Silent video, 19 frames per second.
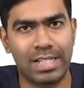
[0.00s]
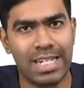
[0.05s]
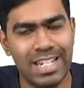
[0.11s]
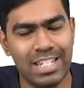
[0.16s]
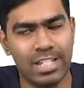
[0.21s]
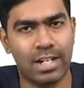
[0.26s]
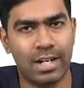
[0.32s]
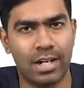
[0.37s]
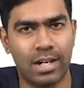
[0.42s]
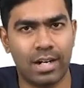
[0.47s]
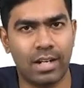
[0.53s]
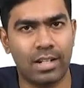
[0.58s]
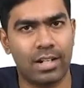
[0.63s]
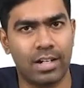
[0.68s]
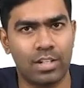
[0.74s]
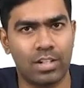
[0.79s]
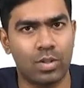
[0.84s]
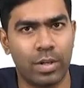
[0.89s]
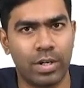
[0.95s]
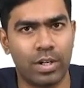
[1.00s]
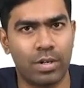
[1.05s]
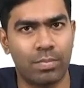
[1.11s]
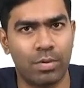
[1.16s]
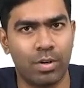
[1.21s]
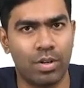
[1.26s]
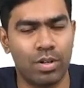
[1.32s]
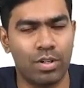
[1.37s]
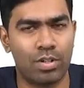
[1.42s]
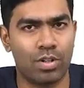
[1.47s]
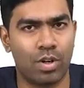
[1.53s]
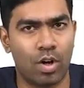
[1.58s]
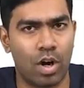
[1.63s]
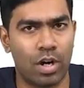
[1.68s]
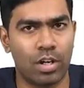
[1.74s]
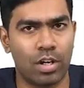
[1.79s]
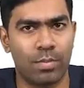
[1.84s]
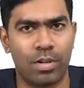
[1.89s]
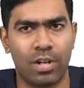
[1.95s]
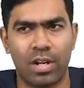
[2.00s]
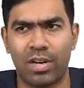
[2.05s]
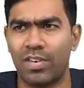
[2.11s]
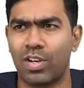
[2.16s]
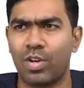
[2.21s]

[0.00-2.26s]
in general that is going to produce oligomenorrhea?